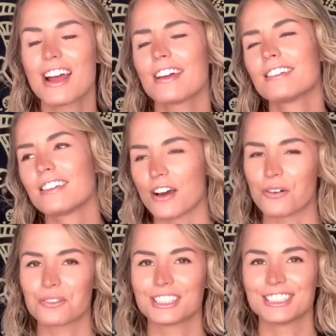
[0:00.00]
And
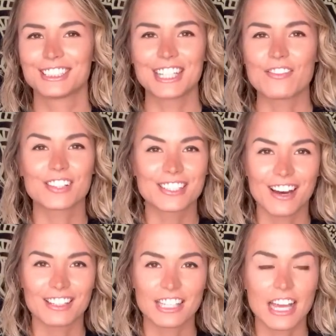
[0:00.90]
no, it's definitely
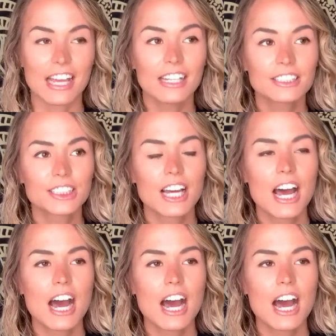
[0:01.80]
not the case.